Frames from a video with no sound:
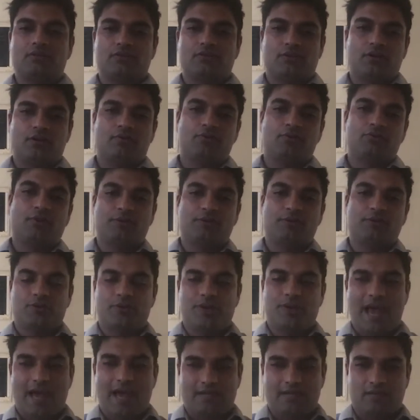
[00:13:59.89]
sort of
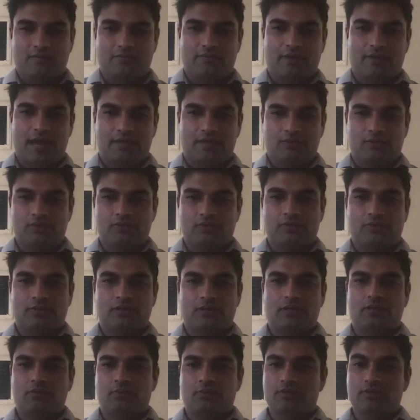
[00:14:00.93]
retroactive fashion. So, in
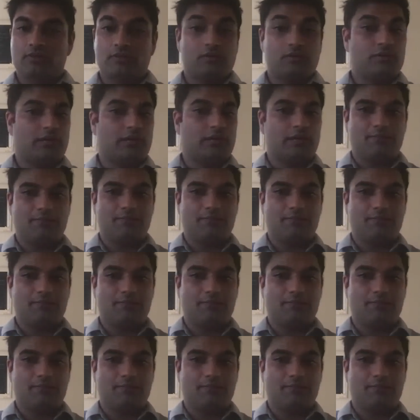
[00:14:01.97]
other words, looking